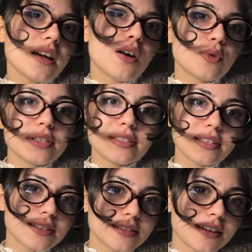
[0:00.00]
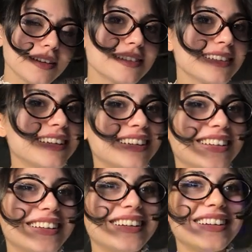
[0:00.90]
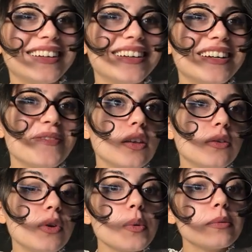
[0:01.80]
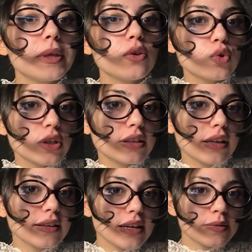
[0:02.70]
obviously it's not. We will be using that as